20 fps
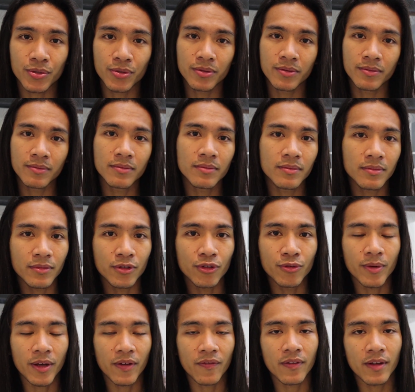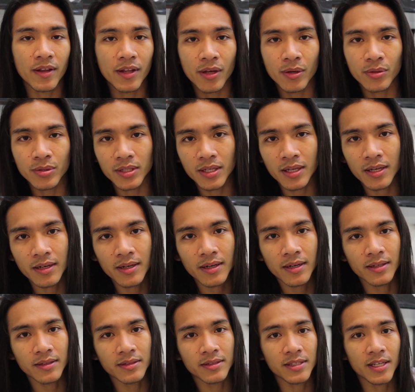room, do my videos here,
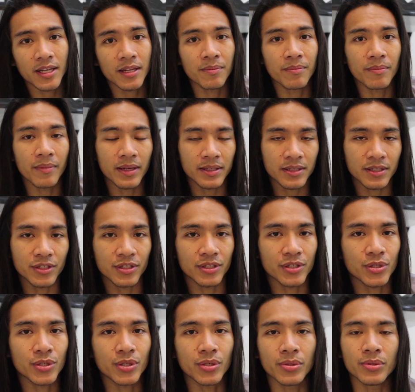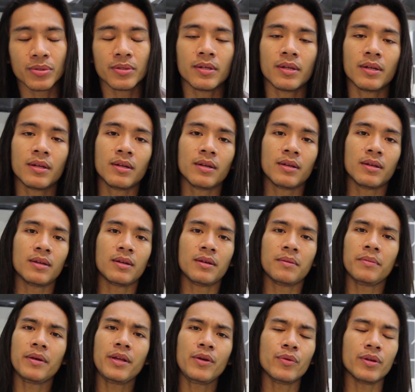and send messages to you.
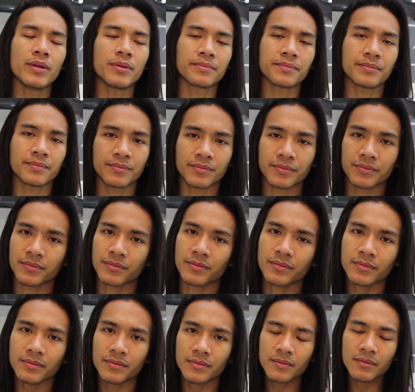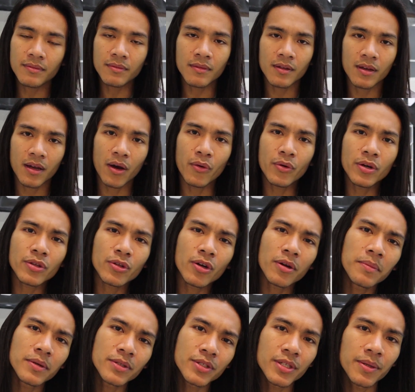But anyway, I want to talk
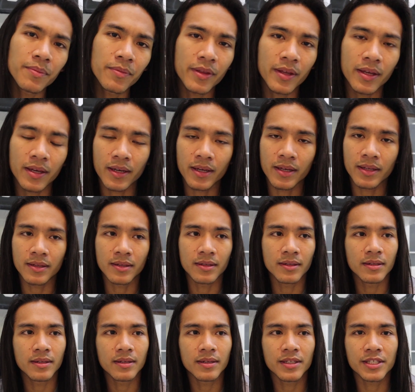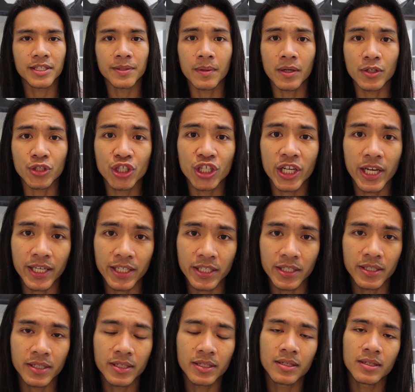about something, and it's about
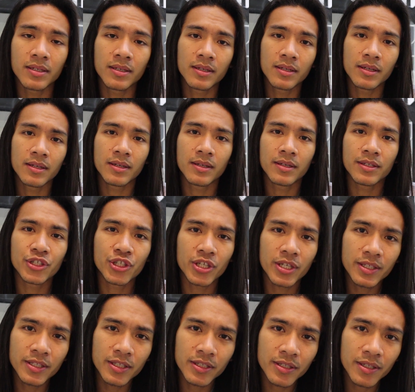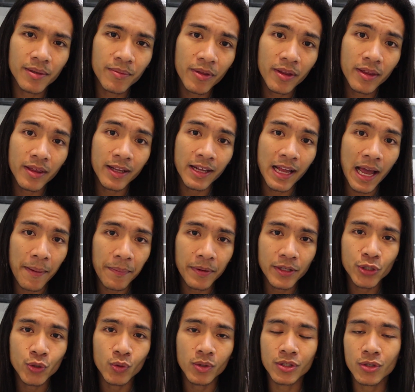change. Change is something that
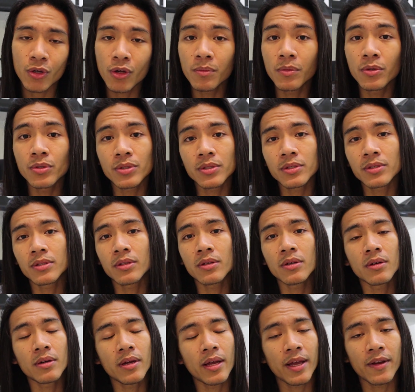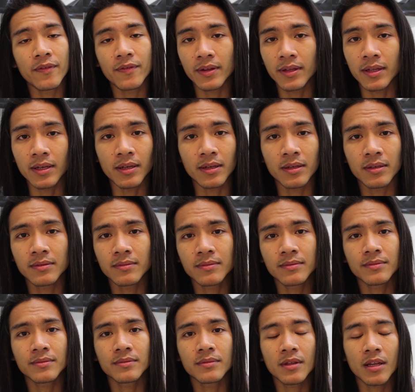happens to us almost every day.
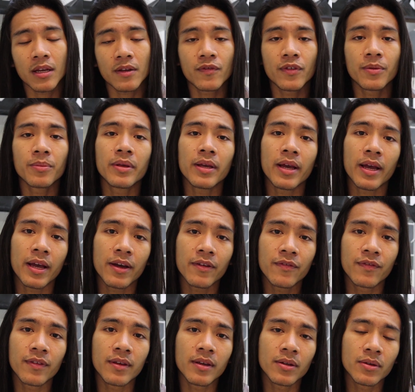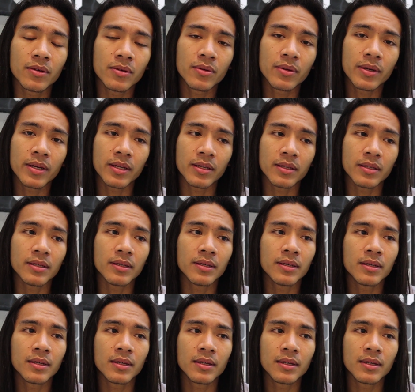Like for me, I have Fino, and